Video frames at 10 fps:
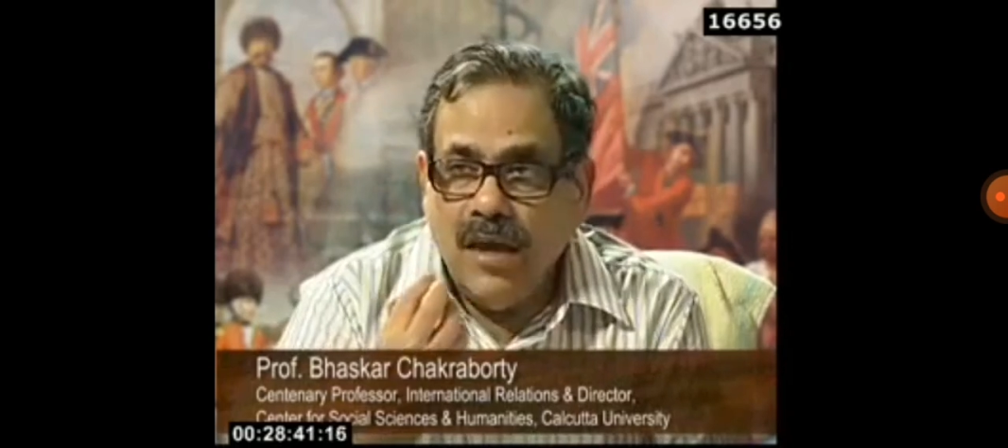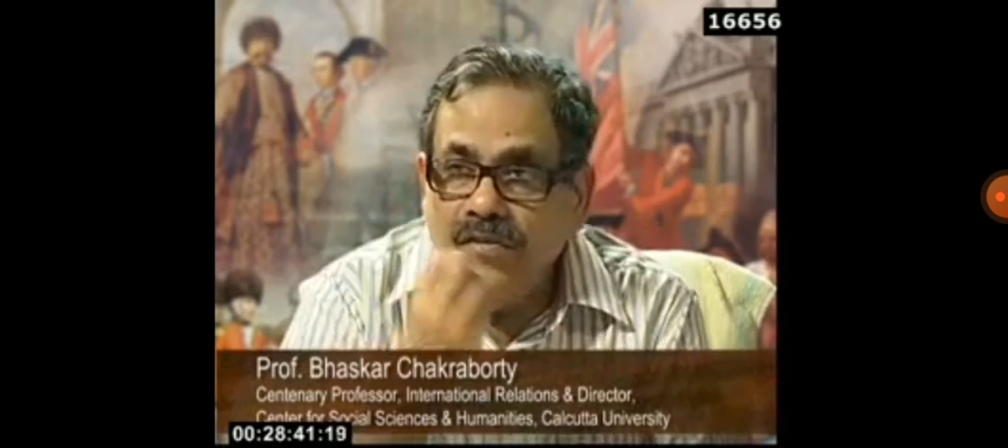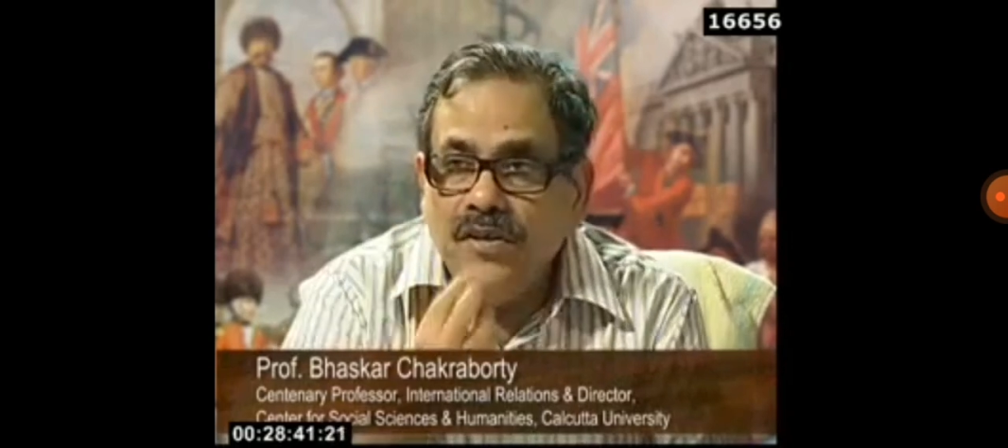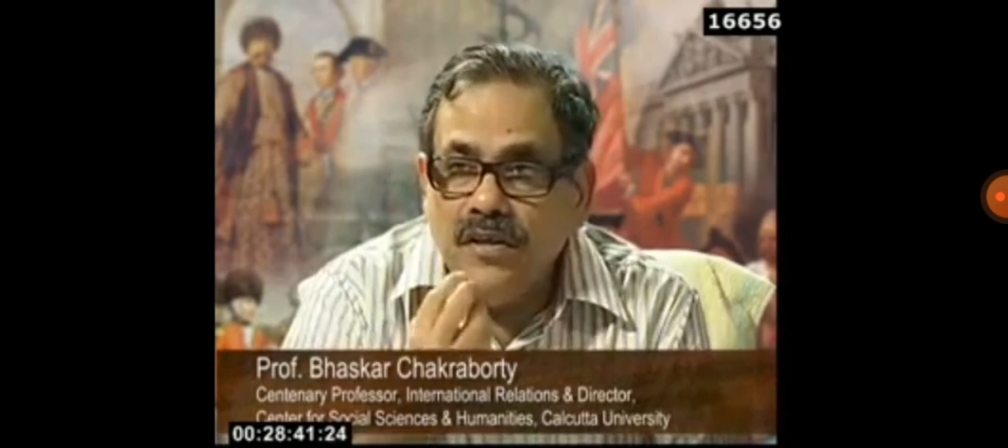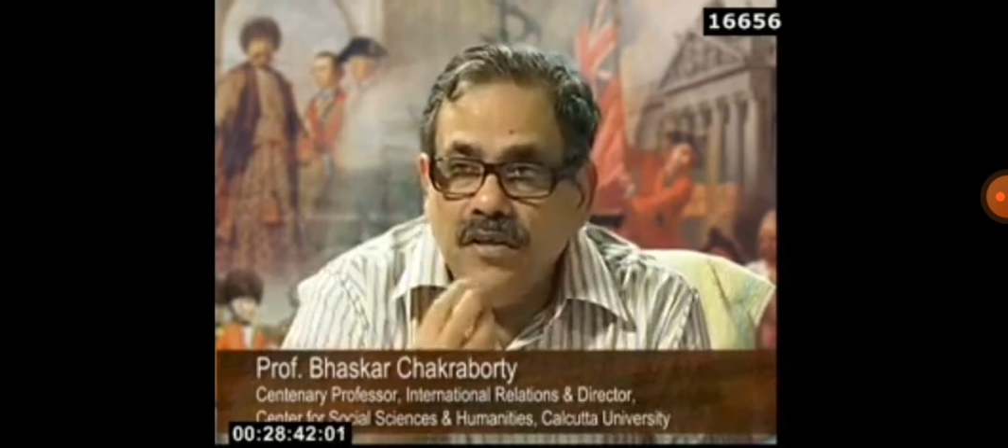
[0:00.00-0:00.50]

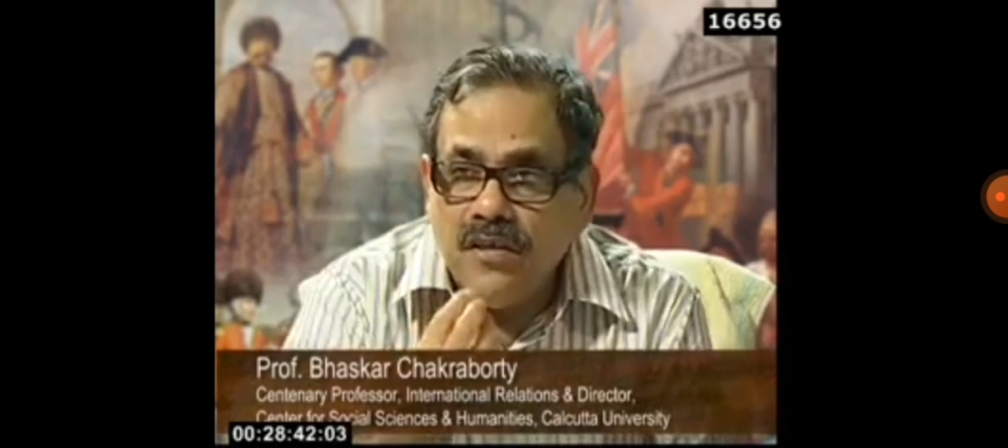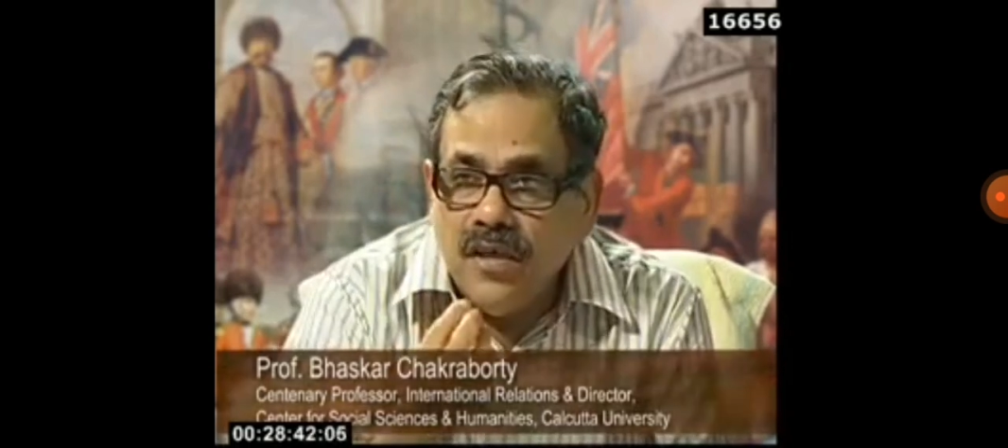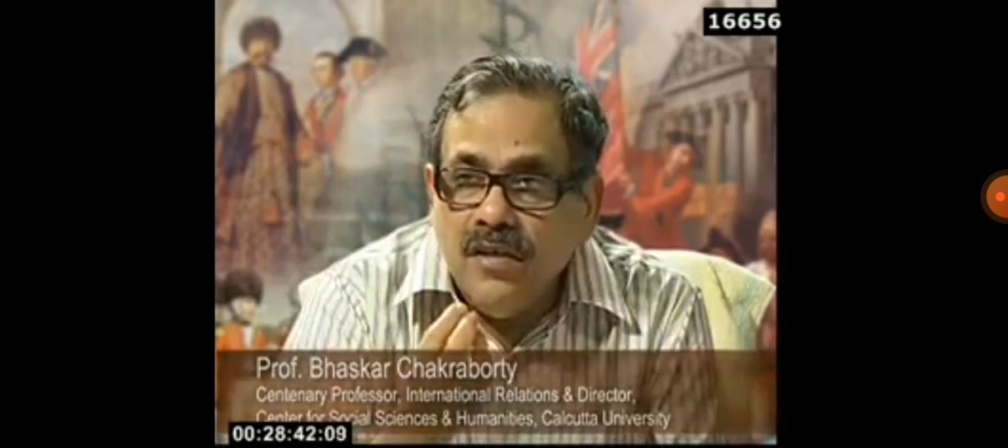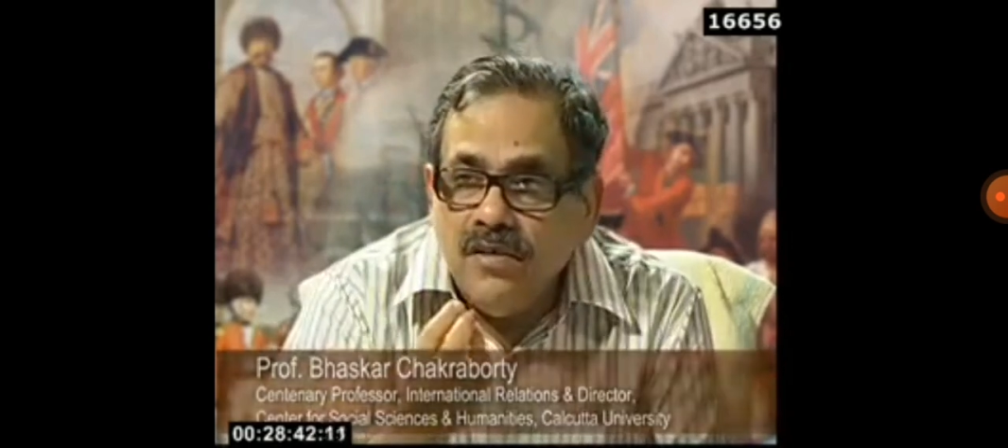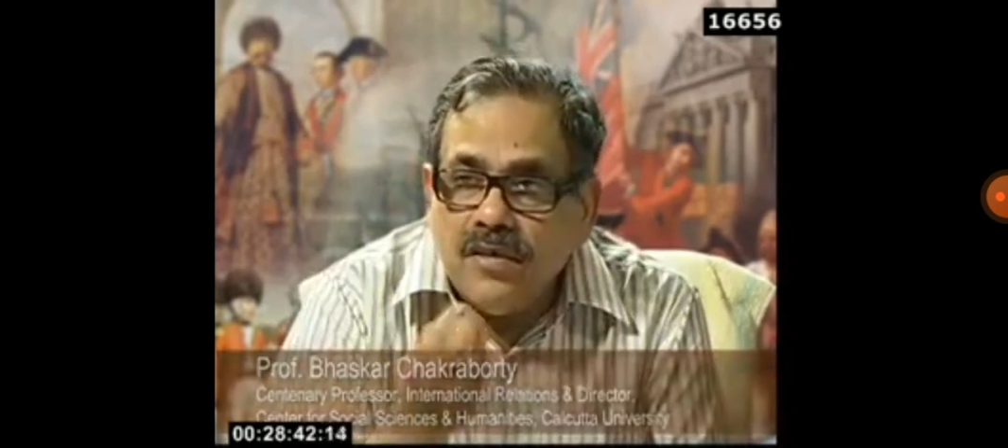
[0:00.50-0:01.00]
evident
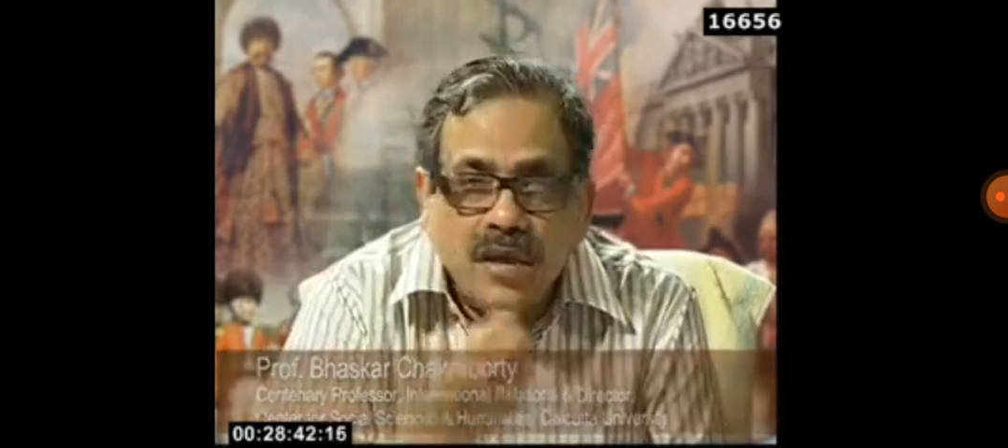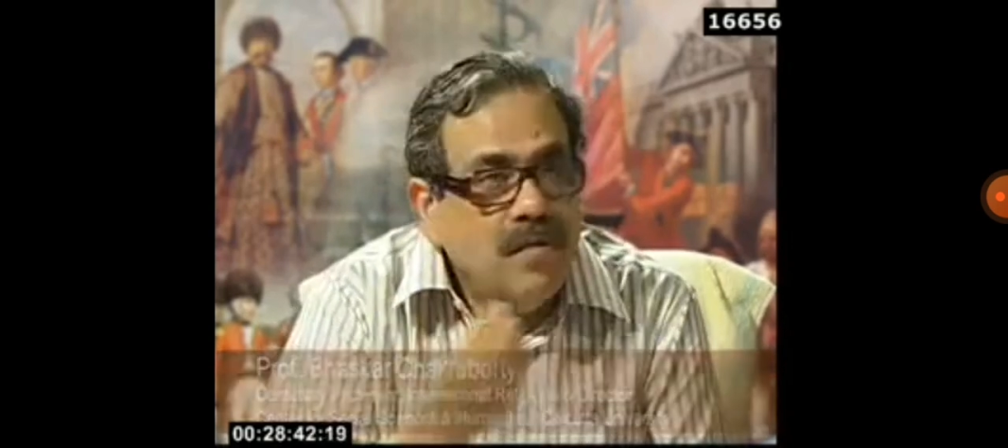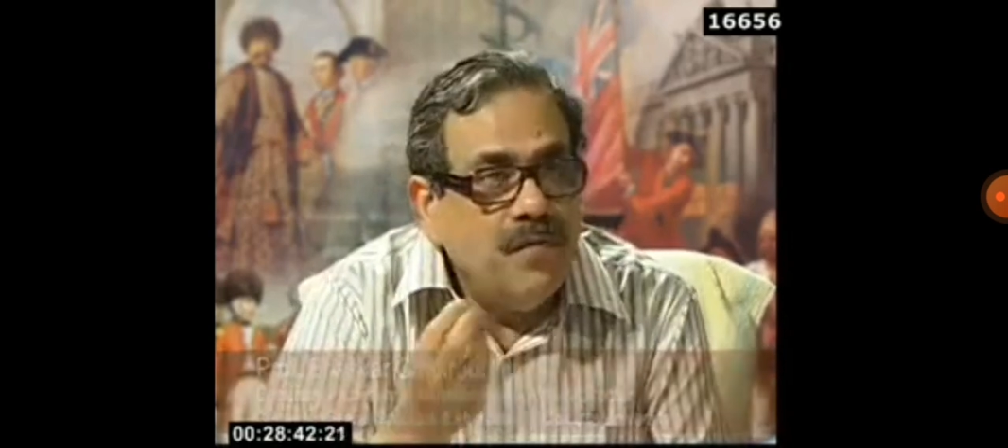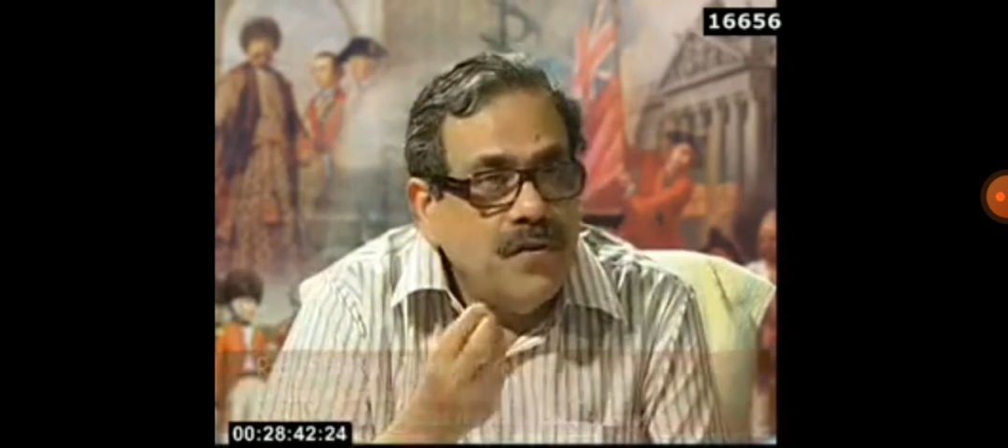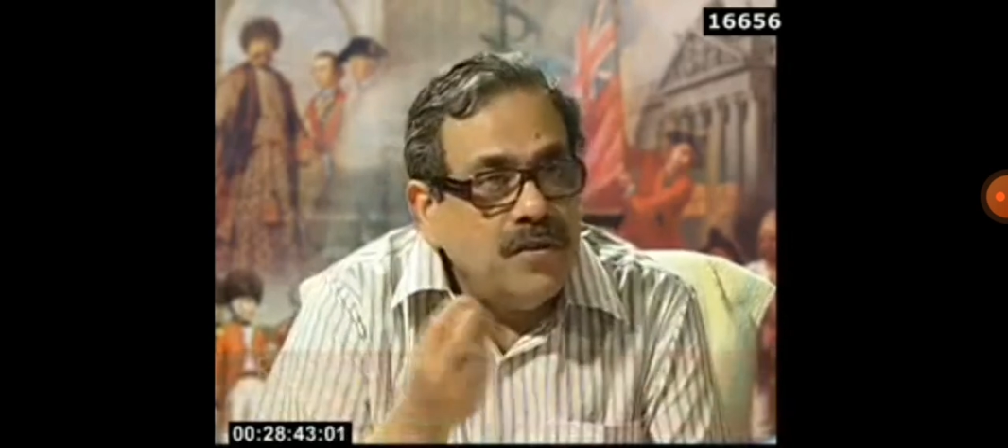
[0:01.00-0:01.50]
in some of